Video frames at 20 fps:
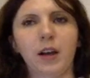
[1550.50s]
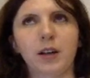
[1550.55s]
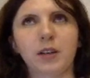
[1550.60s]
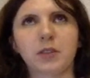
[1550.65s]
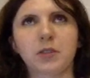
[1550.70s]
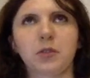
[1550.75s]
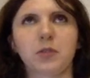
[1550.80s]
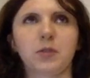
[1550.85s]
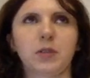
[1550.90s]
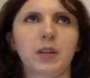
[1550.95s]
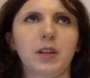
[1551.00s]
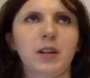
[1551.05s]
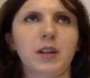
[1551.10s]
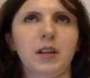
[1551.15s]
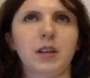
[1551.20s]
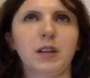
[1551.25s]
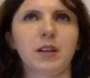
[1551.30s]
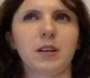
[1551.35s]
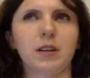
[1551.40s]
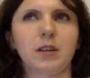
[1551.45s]
so there
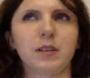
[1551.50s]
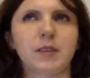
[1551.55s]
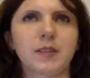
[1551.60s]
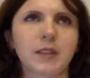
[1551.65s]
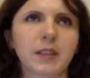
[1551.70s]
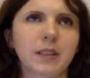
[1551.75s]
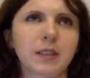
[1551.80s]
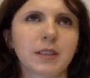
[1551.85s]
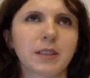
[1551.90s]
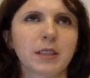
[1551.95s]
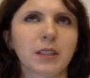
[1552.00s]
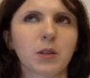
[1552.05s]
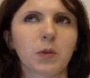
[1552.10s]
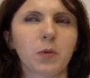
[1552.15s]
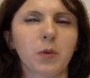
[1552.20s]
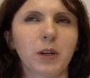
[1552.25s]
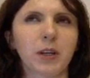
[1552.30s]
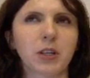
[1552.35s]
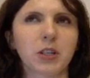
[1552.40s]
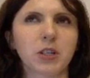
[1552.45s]
are 60
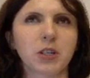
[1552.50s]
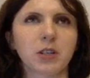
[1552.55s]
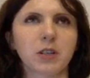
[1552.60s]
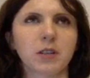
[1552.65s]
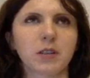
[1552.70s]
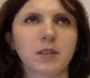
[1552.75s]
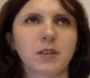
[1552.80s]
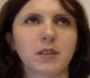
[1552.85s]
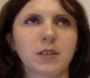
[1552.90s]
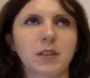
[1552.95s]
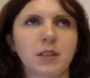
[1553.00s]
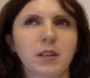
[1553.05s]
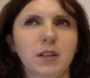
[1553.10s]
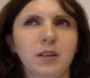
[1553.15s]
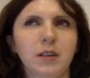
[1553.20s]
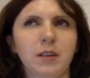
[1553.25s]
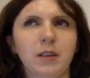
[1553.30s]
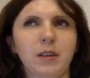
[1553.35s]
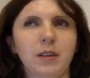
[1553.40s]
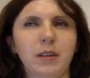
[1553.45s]
questions,
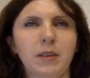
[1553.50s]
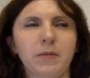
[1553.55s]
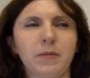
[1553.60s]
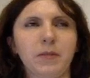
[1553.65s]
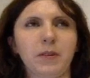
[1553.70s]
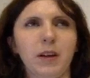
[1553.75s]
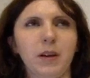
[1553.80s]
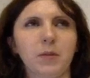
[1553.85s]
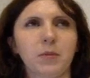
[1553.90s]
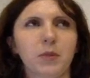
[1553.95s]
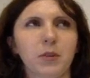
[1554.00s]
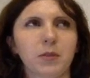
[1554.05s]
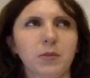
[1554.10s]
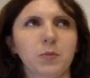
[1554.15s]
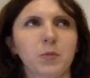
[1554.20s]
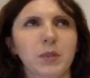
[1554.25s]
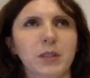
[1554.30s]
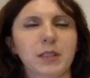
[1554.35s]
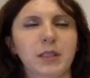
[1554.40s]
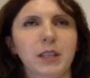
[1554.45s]
if I'm
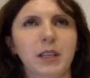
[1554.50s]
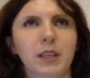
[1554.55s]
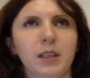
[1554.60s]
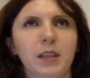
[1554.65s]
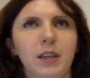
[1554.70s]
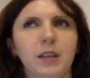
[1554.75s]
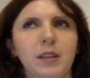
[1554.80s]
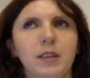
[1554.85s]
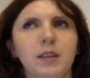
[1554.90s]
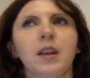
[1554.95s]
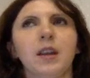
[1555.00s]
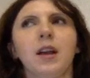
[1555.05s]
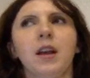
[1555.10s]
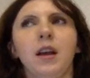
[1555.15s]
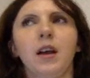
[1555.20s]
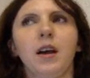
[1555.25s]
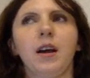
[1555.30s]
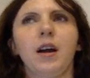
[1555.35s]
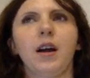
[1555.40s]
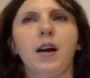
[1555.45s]
not mistaken.
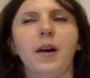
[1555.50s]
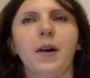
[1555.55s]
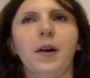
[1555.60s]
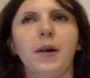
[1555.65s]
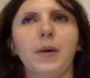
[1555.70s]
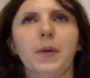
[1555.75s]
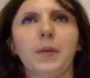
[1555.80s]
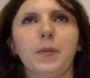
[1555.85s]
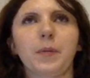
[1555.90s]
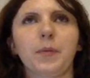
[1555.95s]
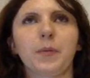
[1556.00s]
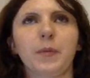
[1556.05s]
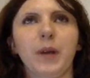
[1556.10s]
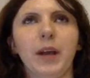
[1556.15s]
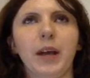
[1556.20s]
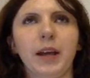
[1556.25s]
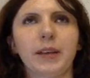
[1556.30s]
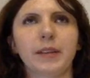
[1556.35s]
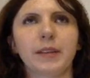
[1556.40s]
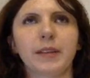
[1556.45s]

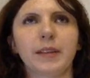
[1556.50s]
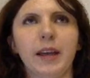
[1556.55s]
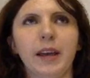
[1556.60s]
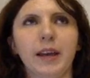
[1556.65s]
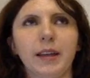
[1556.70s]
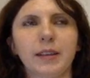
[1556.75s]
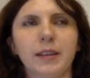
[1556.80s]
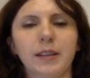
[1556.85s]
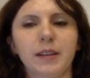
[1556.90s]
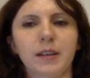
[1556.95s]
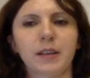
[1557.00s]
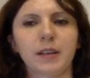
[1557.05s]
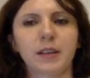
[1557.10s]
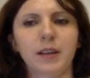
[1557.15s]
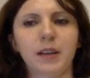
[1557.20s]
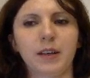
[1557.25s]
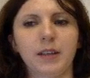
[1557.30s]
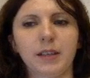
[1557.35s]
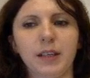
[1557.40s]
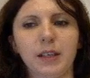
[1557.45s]
And
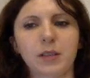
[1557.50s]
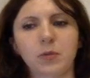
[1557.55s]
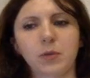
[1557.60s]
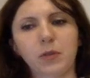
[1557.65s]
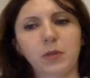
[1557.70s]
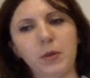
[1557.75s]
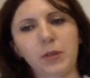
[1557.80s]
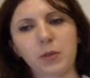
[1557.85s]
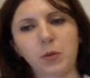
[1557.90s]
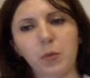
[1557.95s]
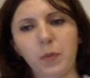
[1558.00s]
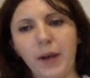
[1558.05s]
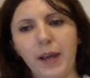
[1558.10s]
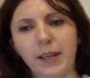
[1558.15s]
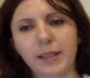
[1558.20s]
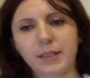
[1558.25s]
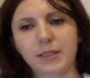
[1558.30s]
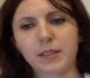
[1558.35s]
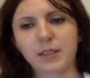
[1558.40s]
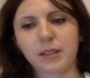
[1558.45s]
then when you
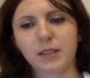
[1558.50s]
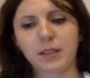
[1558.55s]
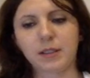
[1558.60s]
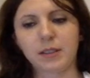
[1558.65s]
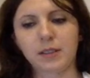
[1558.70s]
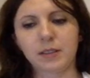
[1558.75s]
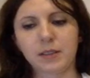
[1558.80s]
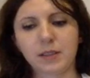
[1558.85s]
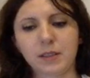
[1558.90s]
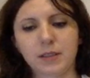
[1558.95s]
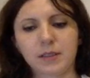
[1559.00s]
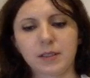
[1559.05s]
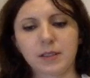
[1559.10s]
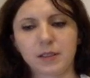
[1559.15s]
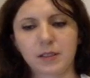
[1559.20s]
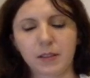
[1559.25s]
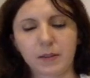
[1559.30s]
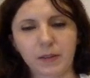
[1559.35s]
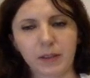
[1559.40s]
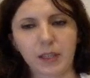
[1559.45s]
pass the
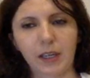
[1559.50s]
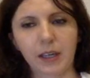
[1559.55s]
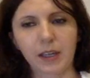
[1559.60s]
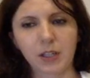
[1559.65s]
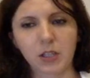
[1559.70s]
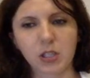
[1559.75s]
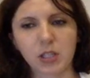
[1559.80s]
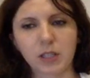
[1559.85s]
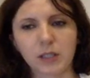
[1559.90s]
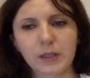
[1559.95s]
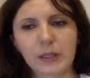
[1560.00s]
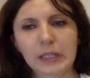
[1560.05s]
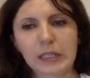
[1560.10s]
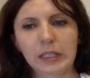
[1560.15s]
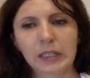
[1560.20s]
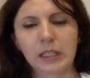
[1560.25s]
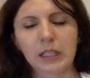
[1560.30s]
certification,